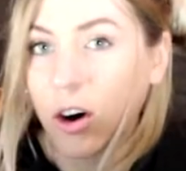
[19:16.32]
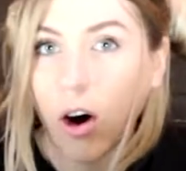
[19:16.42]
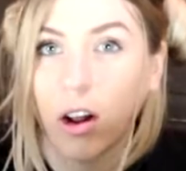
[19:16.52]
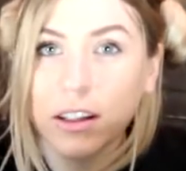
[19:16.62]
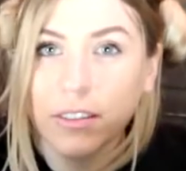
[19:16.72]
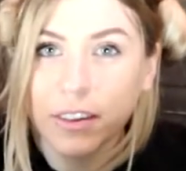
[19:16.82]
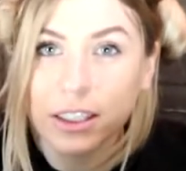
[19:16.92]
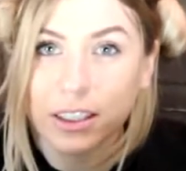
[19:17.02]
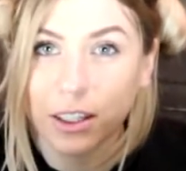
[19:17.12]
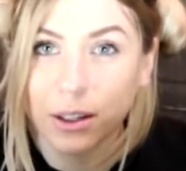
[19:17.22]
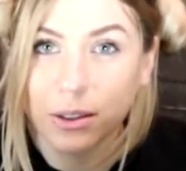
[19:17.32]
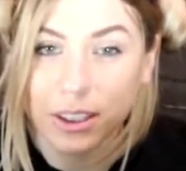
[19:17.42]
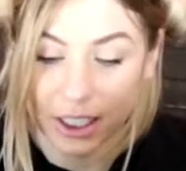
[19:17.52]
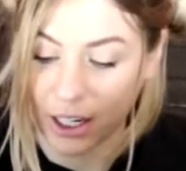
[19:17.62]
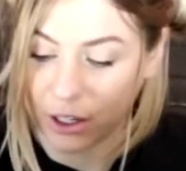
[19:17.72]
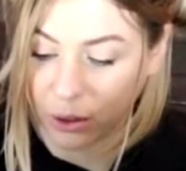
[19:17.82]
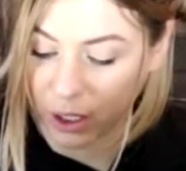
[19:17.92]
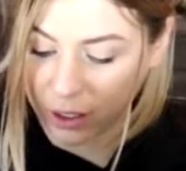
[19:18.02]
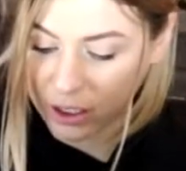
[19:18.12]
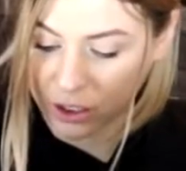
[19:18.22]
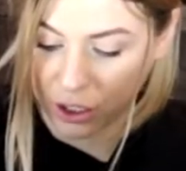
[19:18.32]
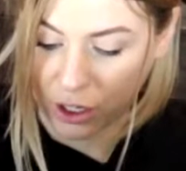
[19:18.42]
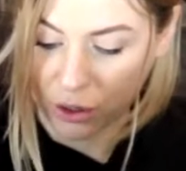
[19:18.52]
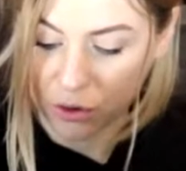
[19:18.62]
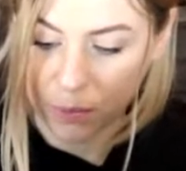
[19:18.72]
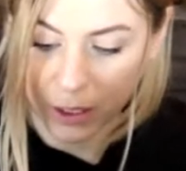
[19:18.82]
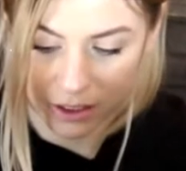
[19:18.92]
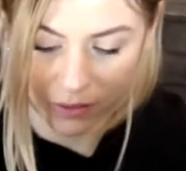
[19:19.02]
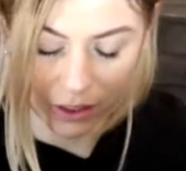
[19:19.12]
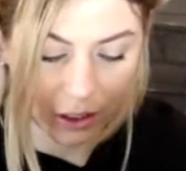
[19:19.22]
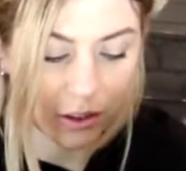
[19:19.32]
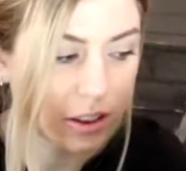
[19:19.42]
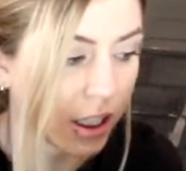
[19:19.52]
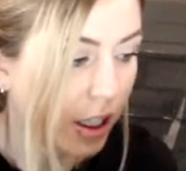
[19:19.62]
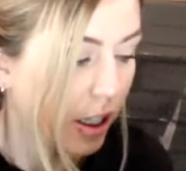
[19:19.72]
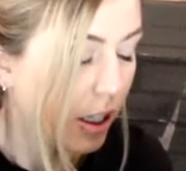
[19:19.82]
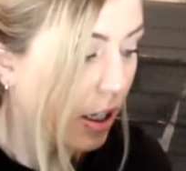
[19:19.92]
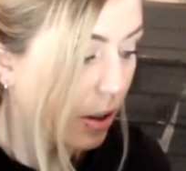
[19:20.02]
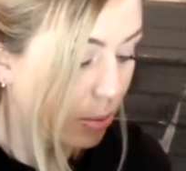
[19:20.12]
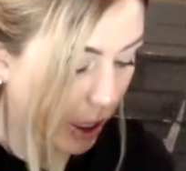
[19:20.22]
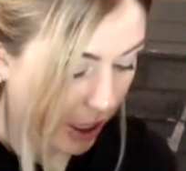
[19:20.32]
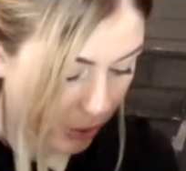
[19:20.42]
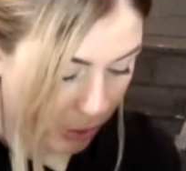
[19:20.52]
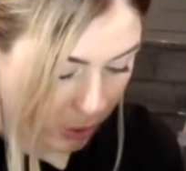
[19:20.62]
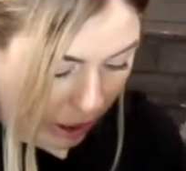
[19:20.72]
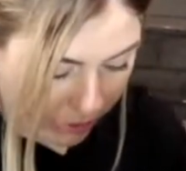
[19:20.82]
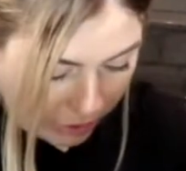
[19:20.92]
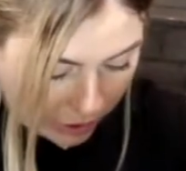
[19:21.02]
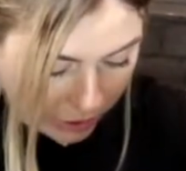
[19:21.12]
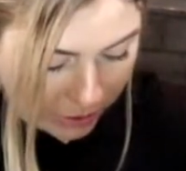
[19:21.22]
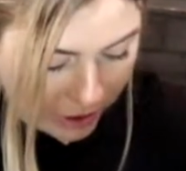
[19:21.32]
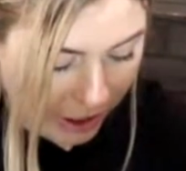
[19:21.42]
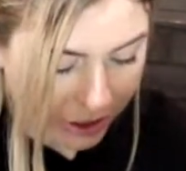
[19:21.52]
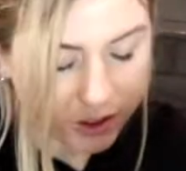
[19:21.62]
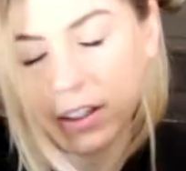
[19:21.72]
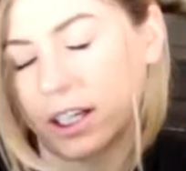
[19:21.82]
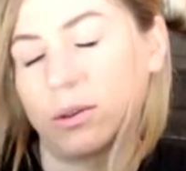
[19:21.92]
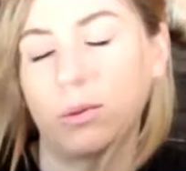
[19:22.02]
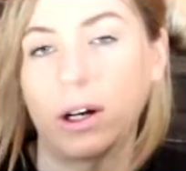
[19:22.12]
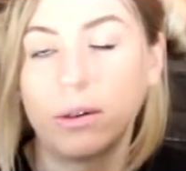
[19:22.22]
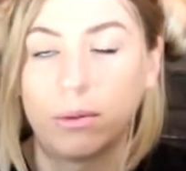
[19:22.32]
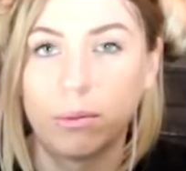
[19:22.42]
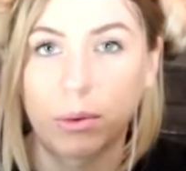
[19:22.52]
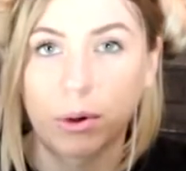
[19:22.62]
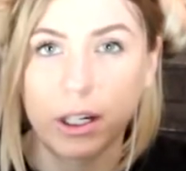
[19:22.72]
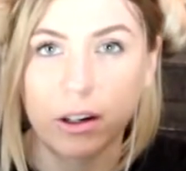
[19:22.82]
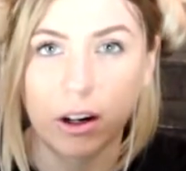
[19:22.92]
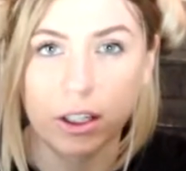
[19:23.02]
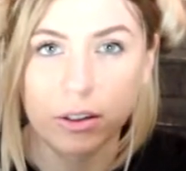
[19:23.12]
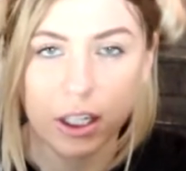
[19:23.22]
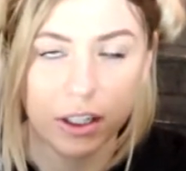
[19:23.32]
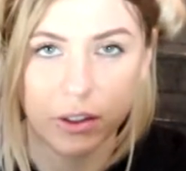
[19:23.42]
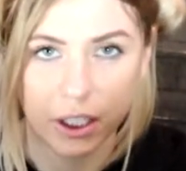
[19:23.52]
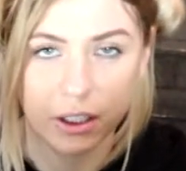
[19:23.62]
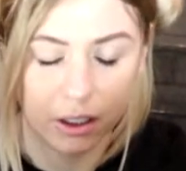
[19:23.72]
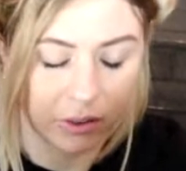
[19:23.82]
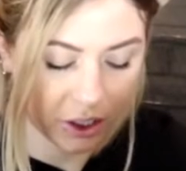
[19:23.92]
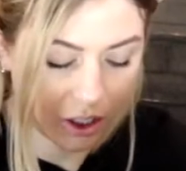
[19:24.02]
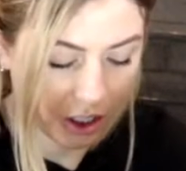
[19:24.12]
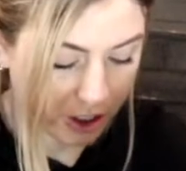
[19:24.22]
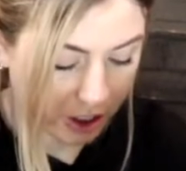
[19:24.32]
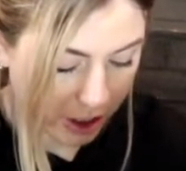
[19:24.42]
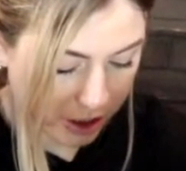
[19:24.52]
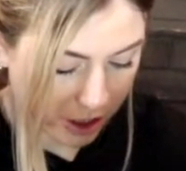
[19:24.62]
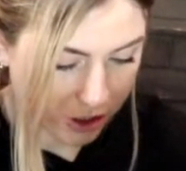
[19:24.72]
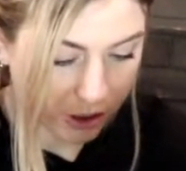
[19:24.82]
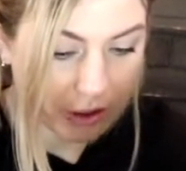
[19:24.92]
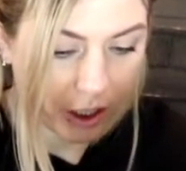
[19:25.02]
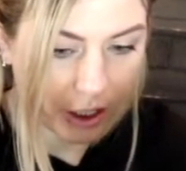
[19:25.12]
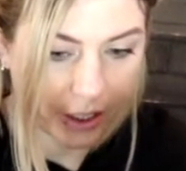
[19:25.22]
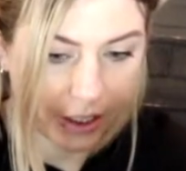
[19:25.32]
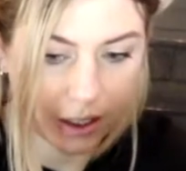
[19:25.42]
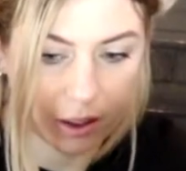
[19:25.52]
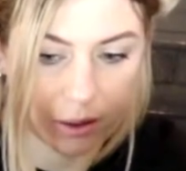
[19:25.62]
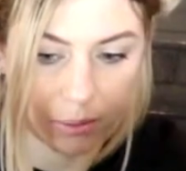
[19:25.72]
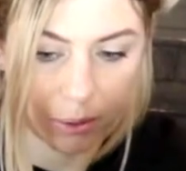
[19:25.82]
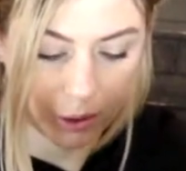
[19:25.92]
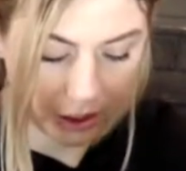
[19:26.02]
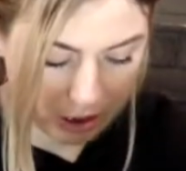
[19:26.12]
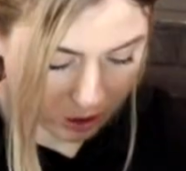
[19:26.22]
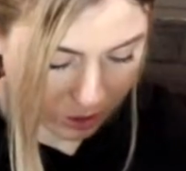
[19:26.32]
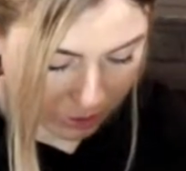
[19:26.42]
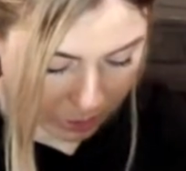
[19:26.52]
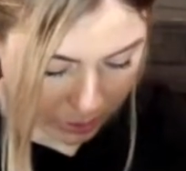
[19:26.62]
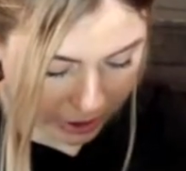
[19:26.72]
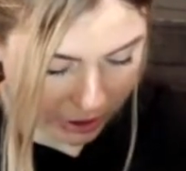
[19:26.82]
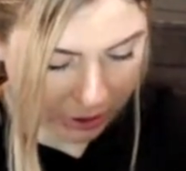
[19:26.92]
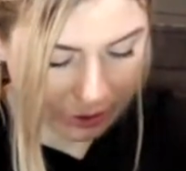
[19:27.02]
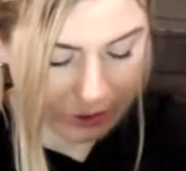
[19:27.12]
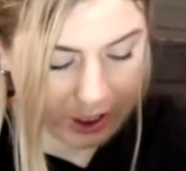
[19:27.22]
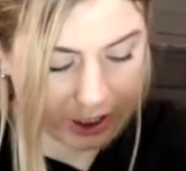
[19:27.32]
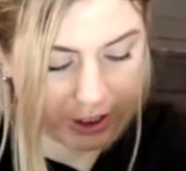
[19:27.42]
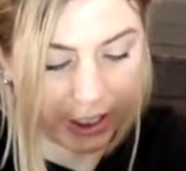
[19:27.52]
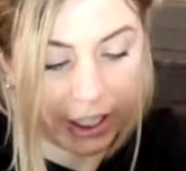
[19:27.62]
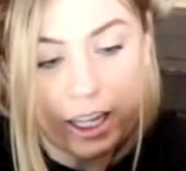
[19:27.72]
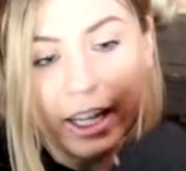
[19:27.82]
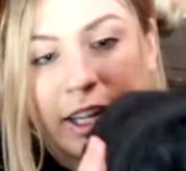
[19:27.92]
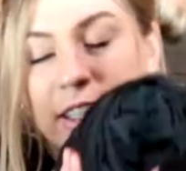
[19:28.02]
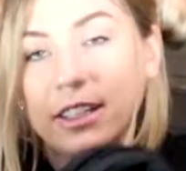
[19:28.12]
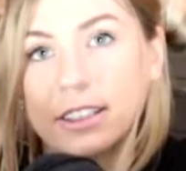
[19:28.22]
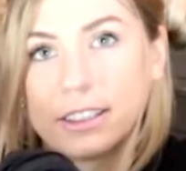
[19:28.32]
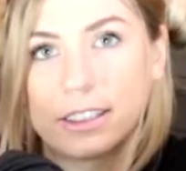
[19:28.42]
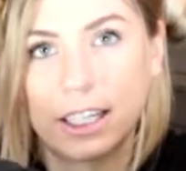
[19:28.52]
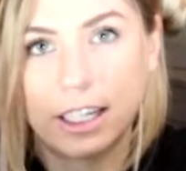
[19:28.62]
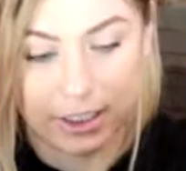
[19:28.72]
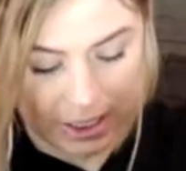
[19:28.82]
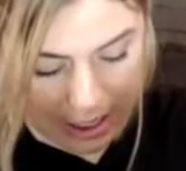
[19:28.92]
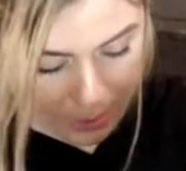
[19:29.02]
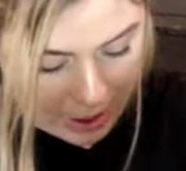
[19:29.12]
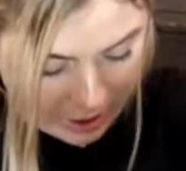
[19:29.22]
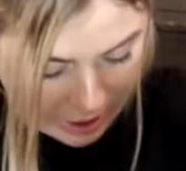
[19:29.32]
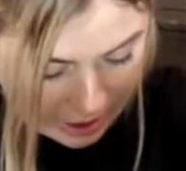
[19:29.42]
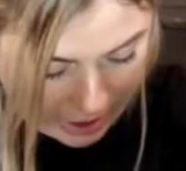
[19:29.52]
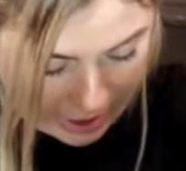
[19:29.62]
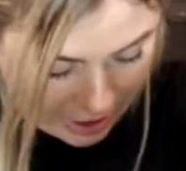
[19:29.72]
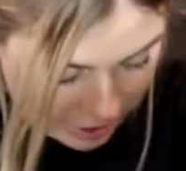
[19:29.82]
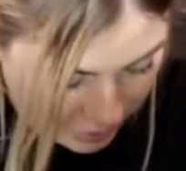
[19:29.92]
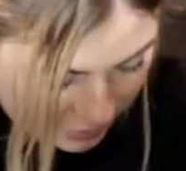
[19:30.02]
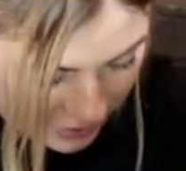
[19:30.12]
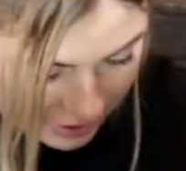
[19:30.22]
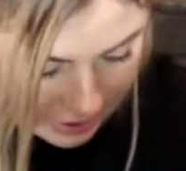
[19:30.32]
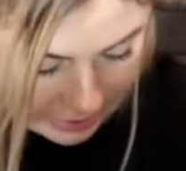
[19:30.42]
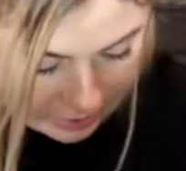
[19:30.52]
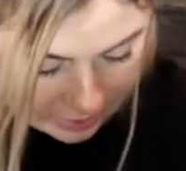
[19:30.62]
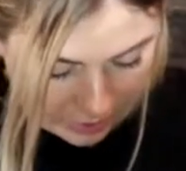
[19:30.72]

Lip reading: All of these clothes, like, I know that these are huge bins of clothes, but I follow kind of like what Marie Kondo does. If you're curious, I do like the Marie Kondo folding, so everything like stands up, and then I can actually fit, like,